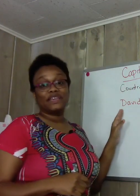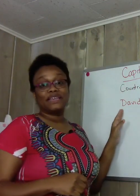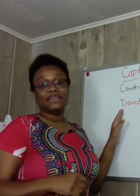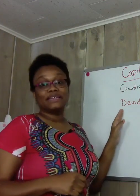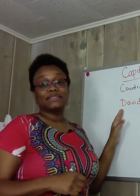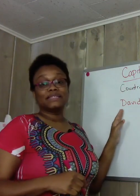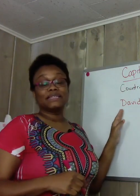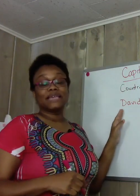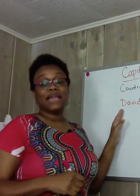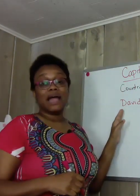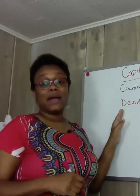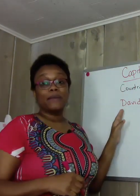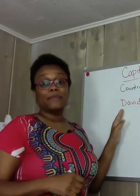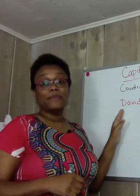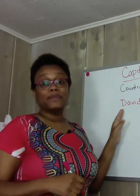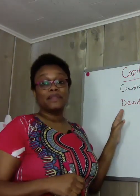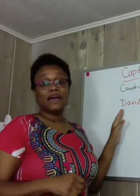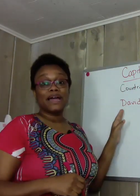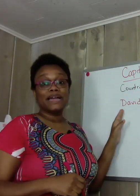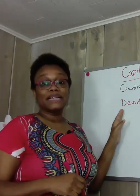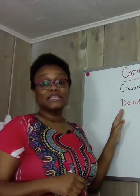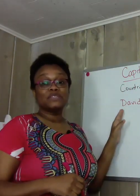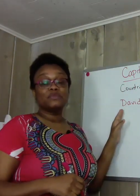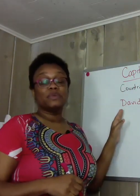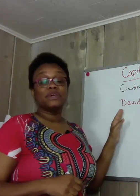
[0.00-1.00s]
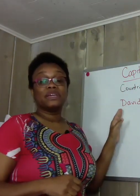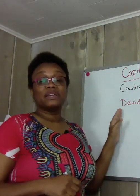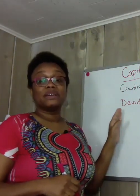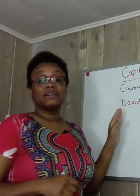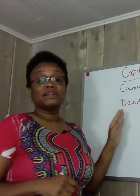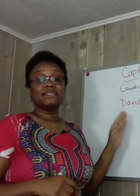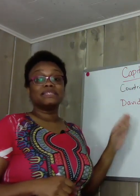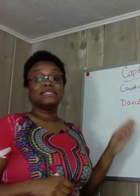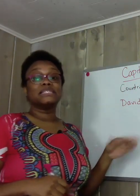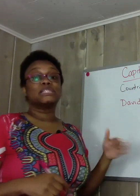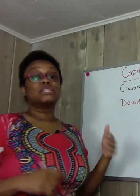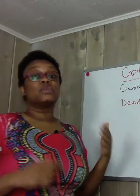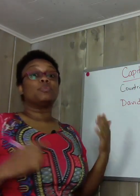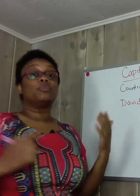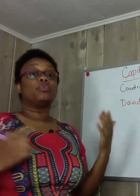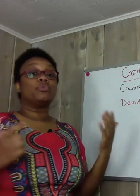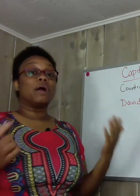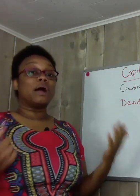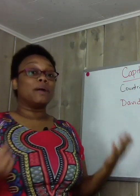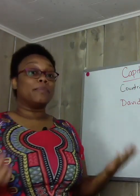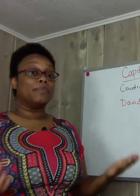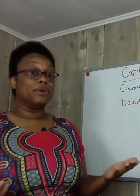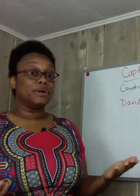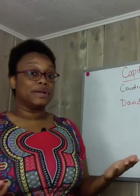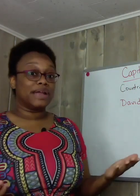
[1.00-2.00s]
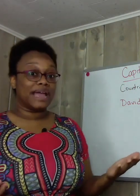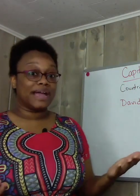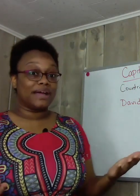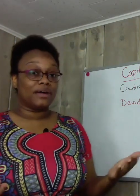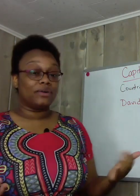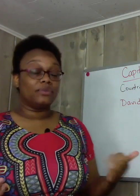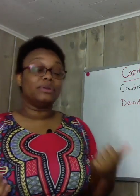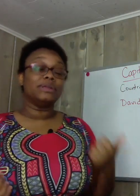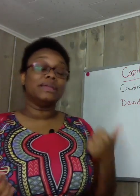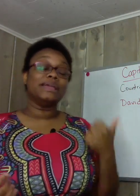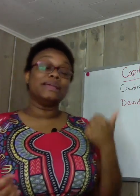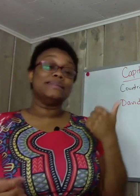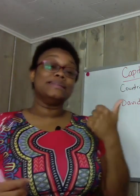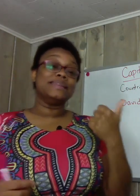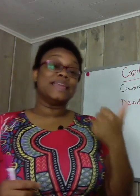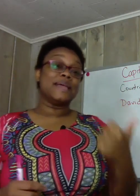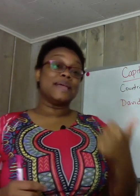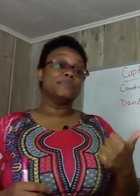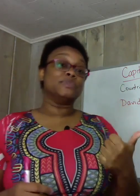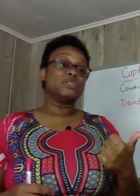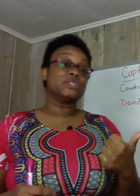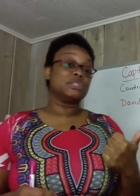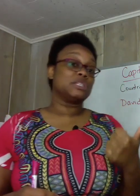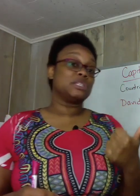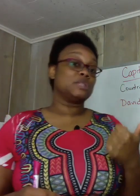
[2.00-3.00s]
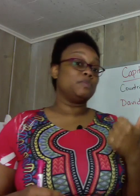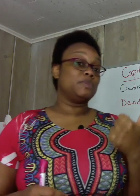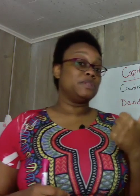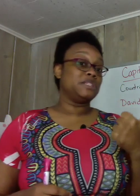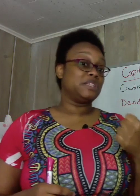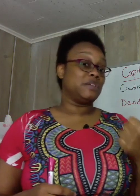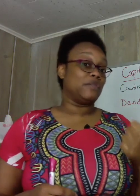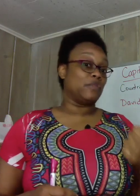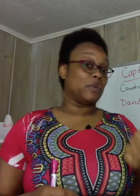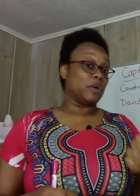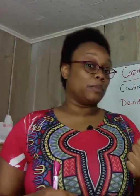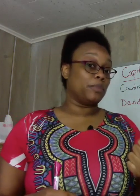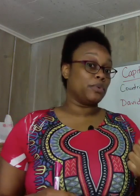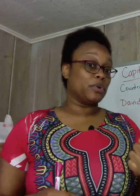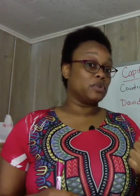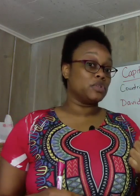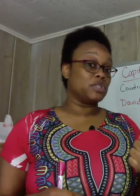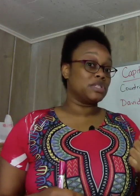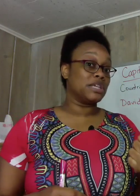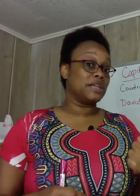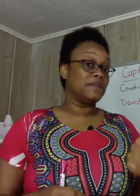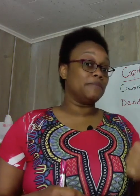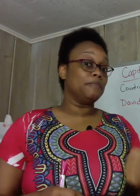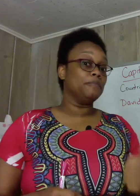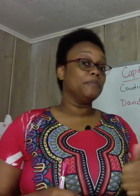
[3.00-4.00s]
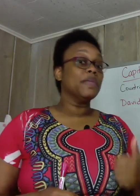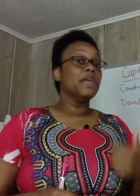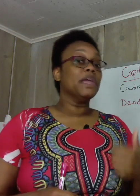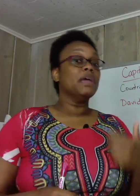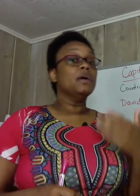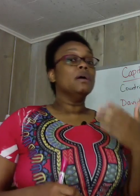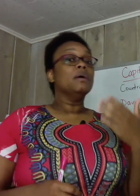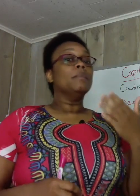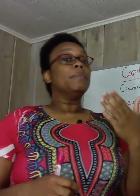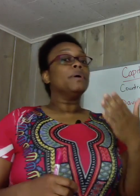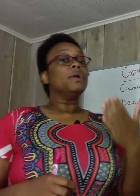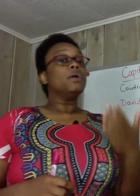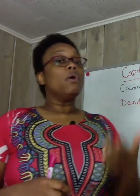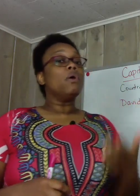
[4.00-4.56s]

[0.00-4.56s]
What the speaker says: gets capitalized because it's a proper noun. It names a specific person, but